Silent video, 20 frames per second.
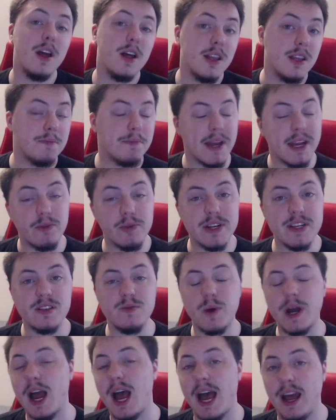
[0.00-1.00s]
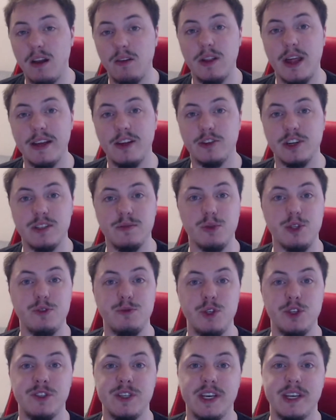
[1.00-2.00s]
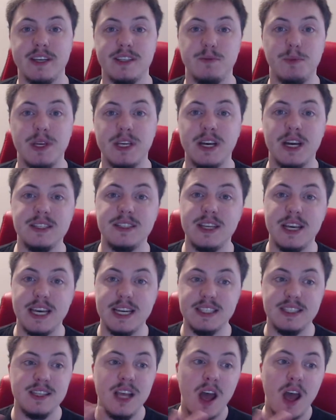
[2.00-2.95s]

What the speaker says: The main reason why I don't like Christmas music is because it's